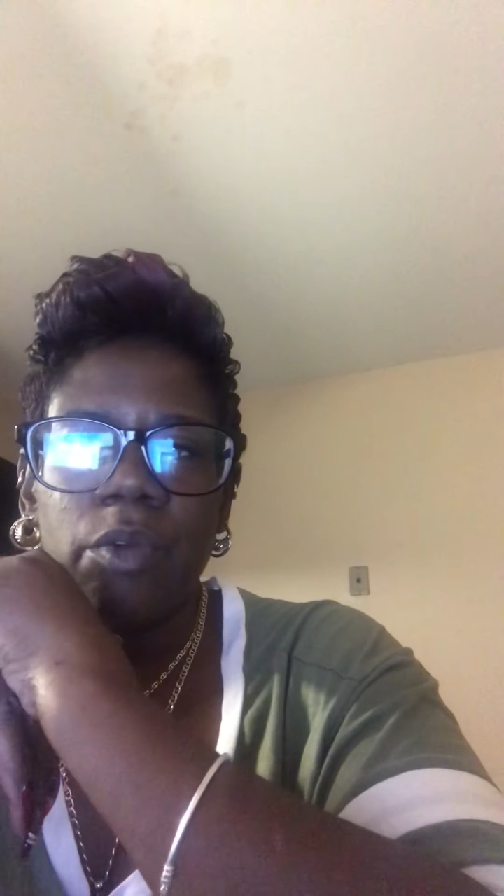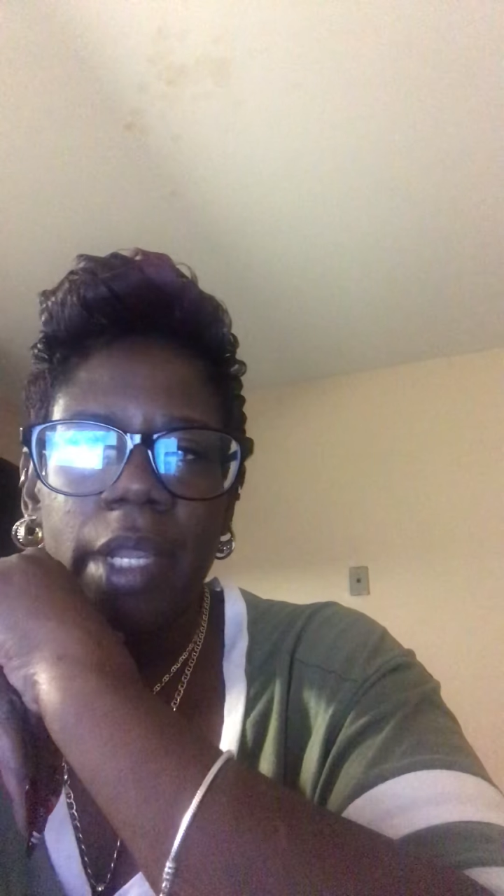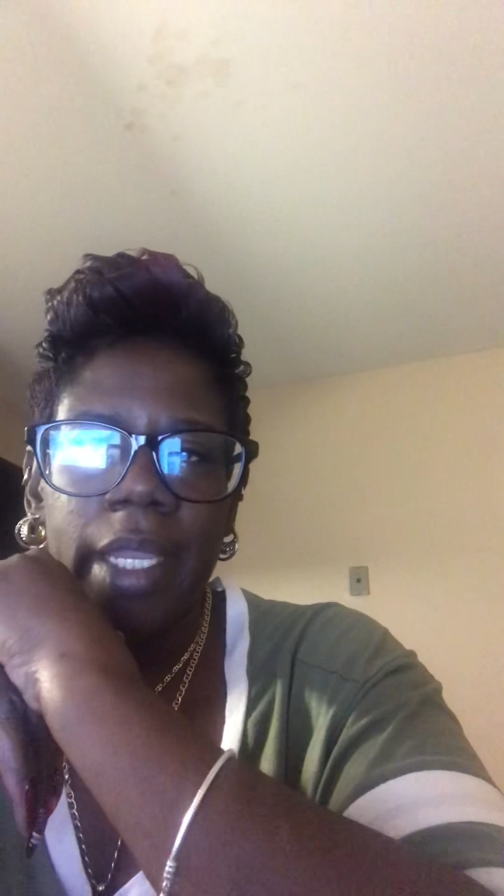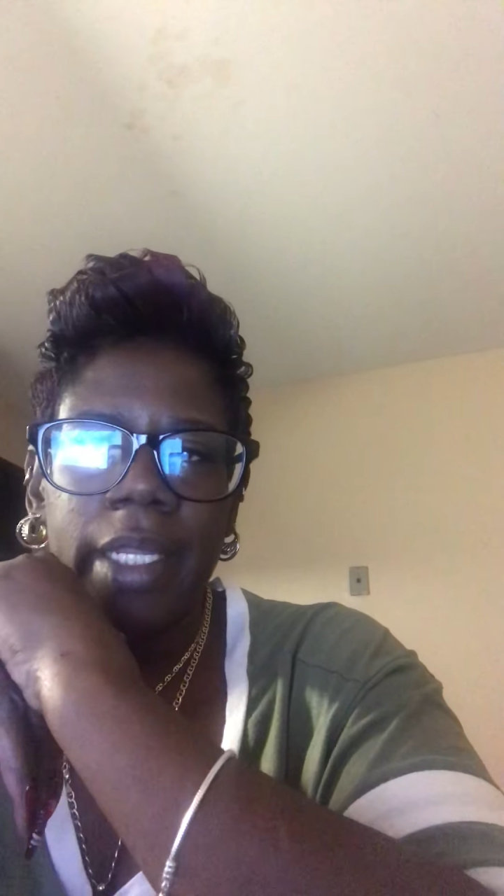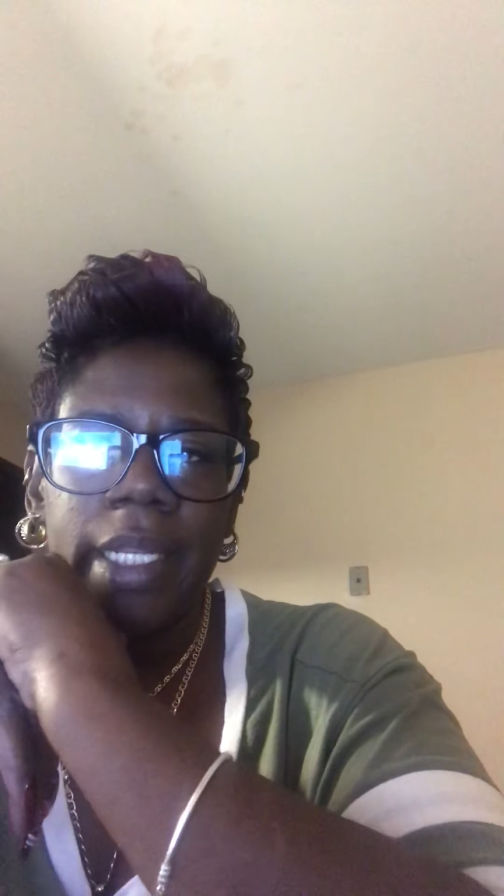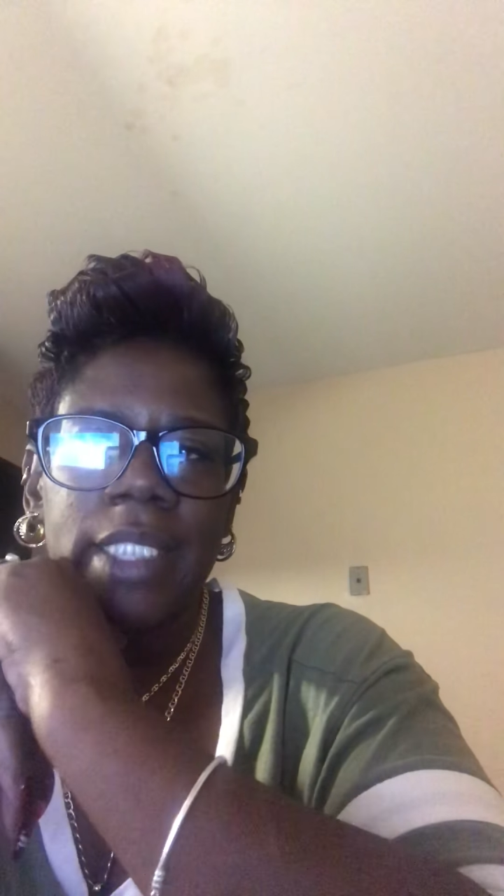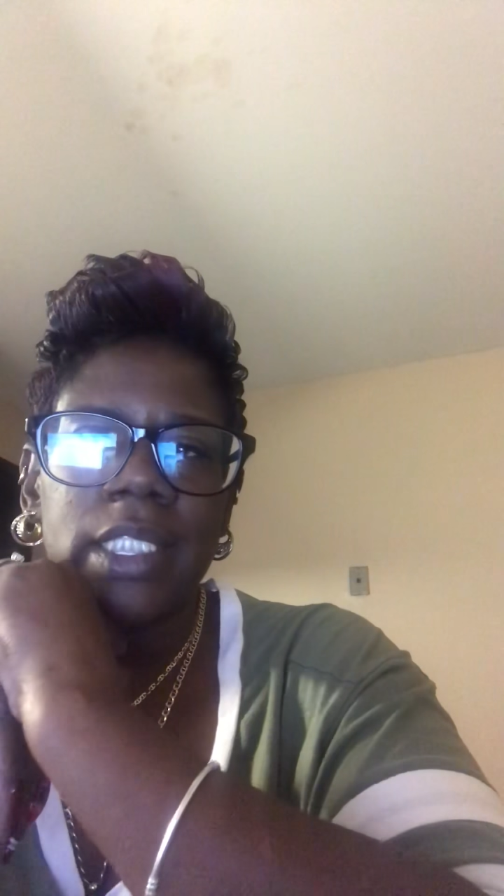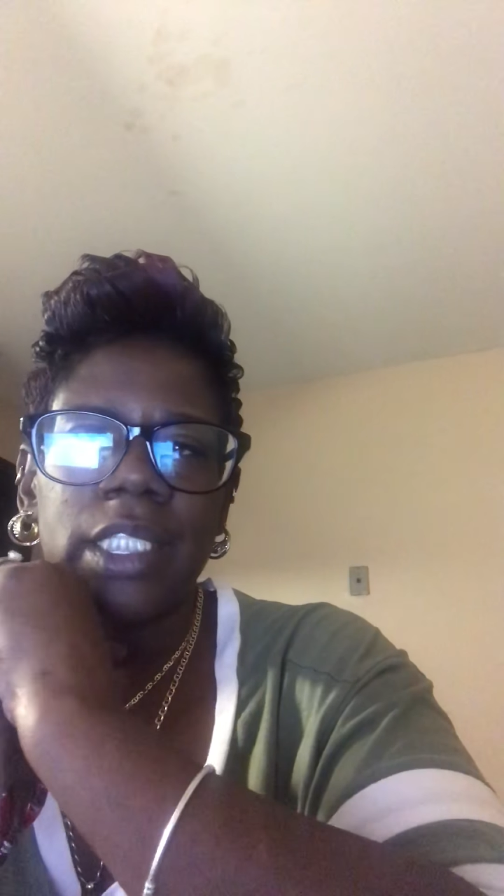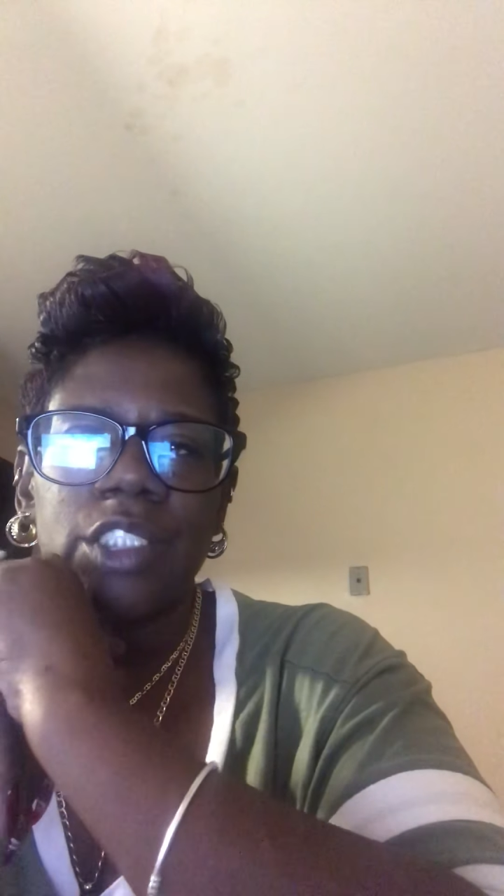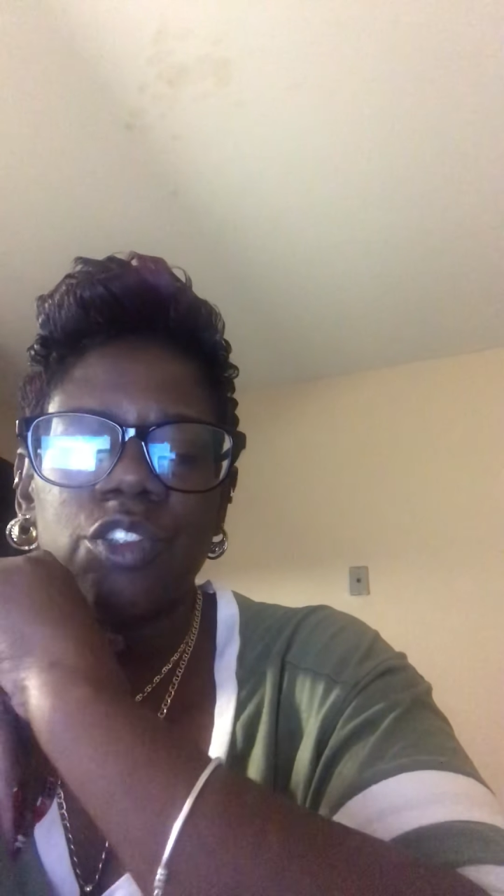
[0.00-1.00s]
Grand as
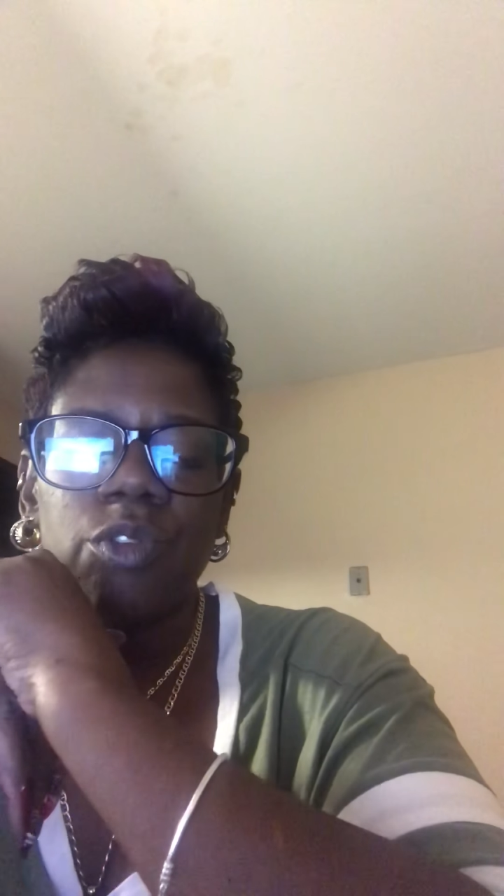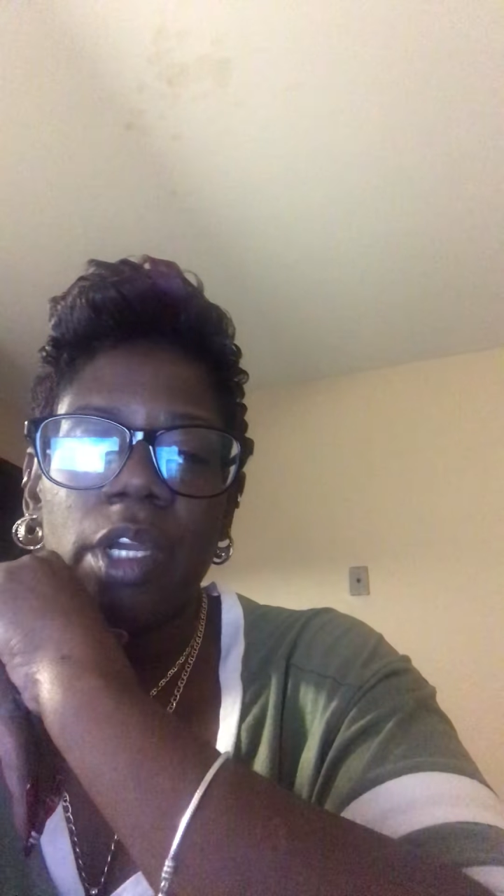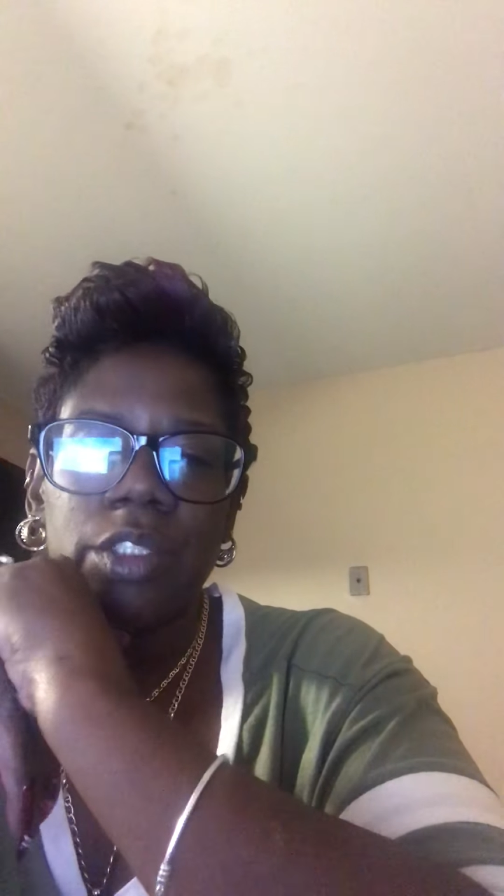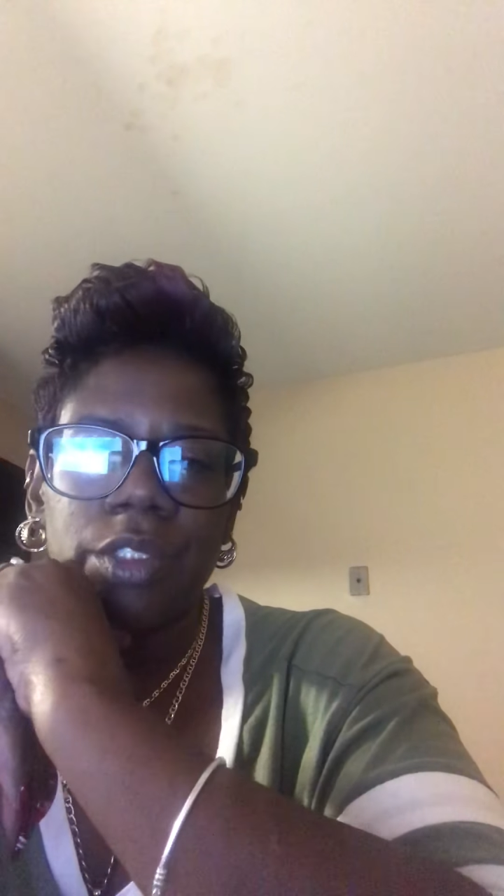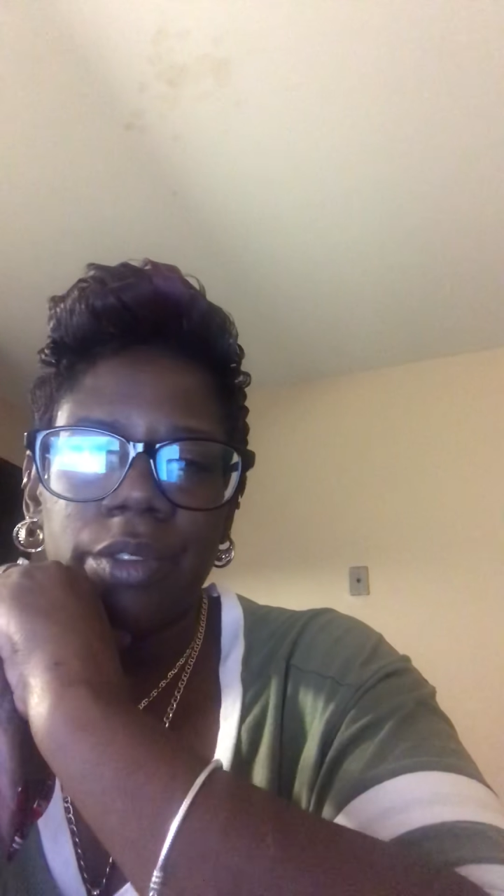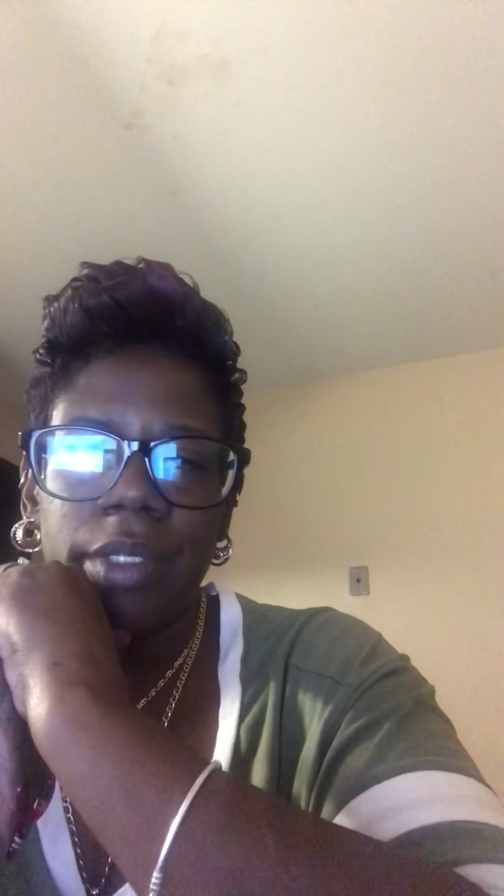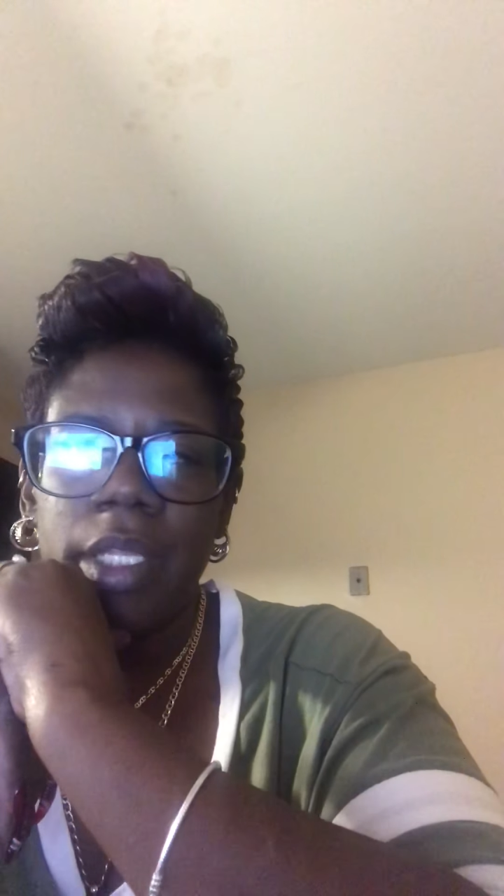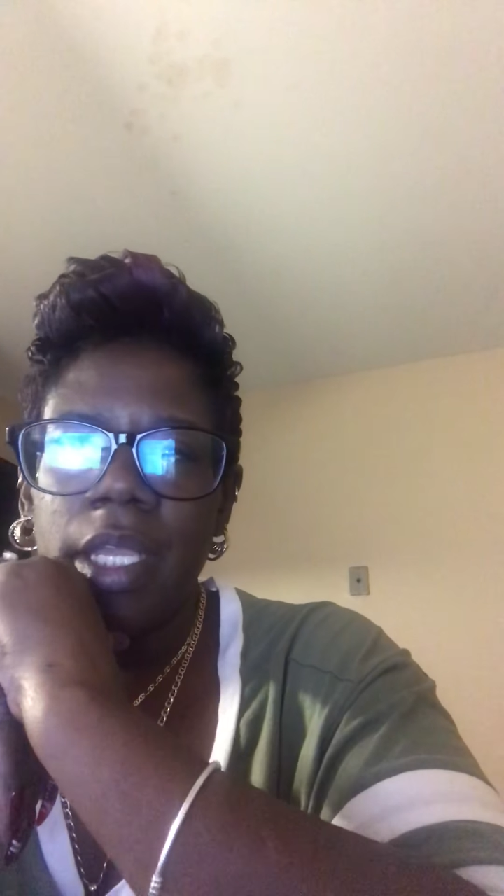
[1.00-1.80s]
an instructor